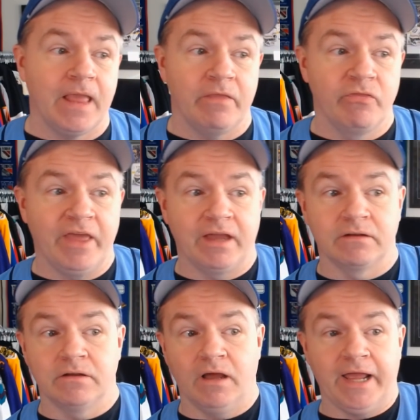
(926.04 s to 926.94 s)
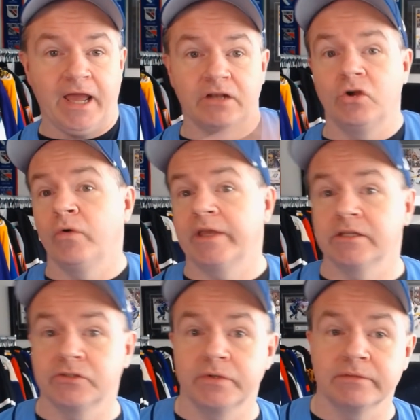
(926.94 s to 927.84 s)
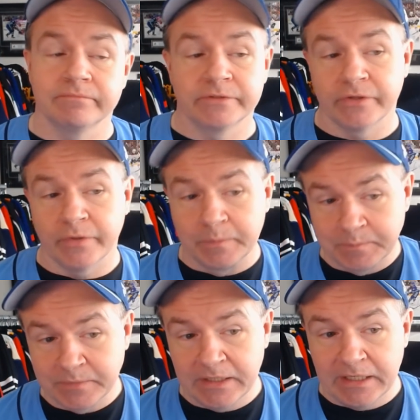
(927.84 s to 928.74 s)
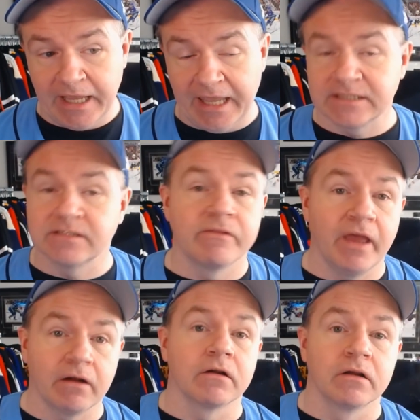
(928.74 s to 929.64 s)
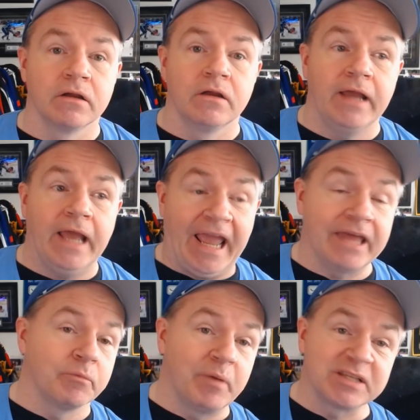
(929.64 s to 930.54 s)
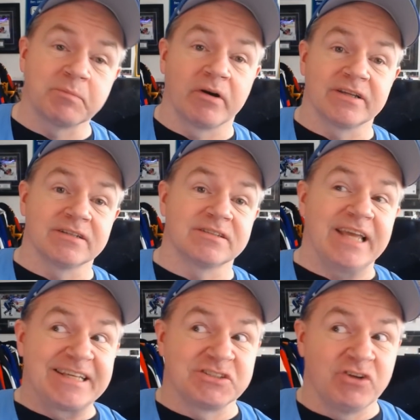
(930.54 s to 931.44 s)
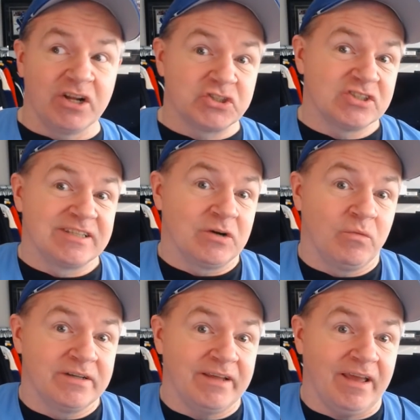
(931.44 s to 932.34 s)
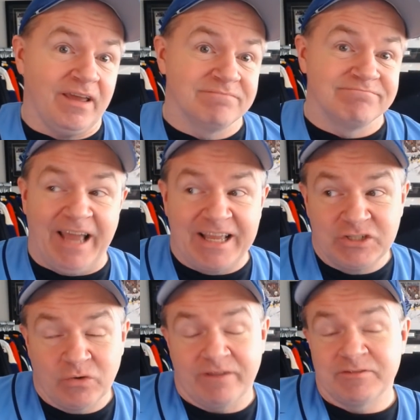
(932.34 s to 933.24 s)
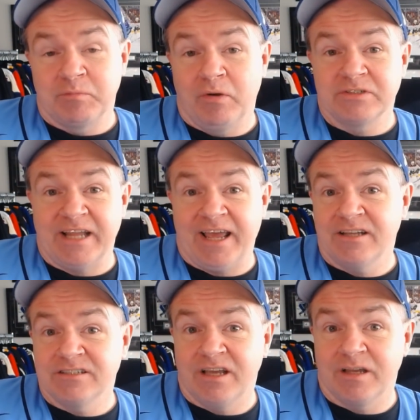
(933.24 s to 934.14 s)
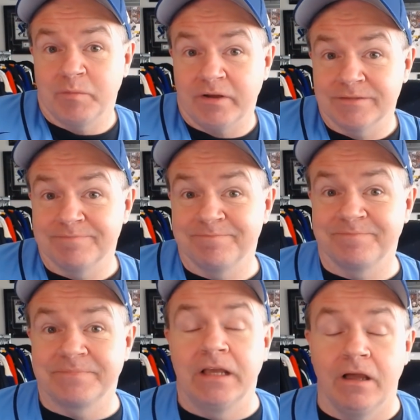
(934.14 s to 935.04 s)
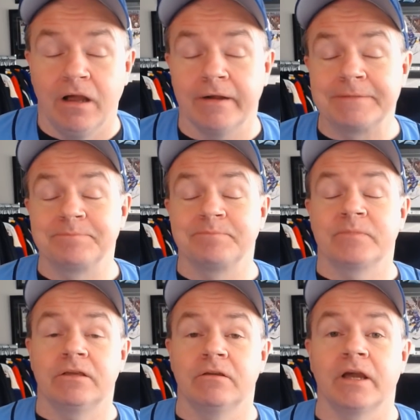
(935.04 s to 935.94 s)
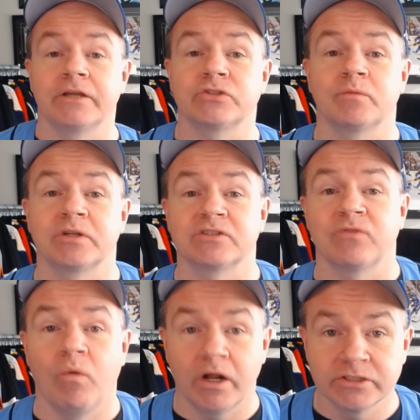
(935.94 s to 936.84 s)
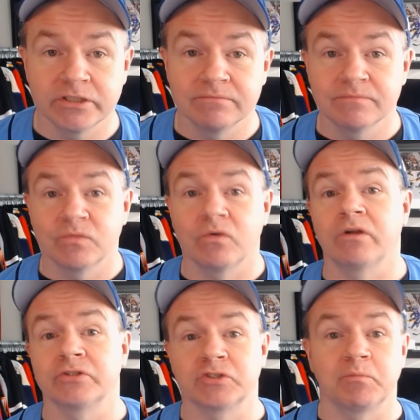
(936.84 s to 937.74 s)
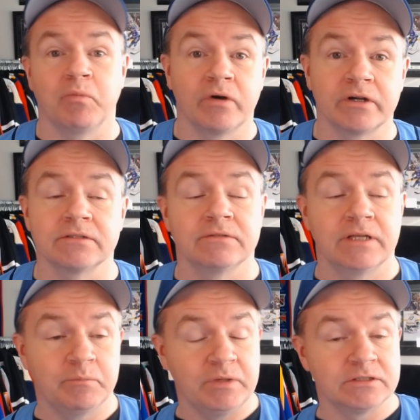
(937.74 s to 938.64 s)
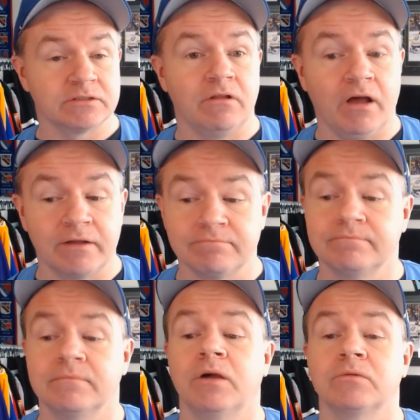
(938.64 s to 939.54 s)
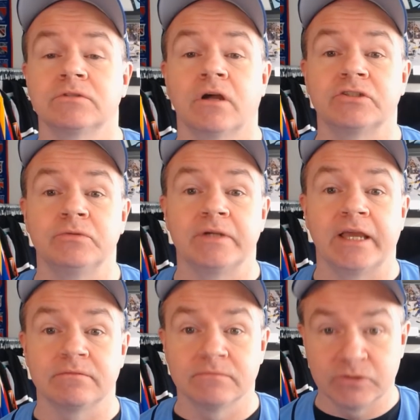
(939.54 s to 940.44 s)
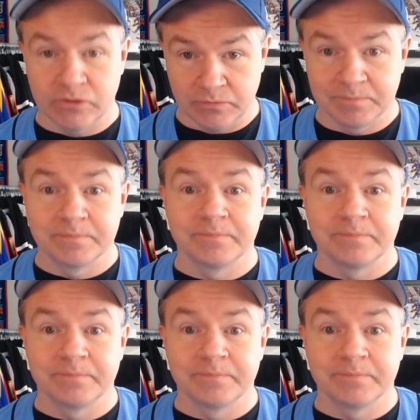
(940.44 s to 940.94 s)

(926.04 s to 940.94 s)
than I had going into it. So it's there. And the best part is, it's not just there one day and you don't have to post a hashtag about it. All right. Thank you guys so much for watching, for all your support. It means a lot. I will talk to you again soon.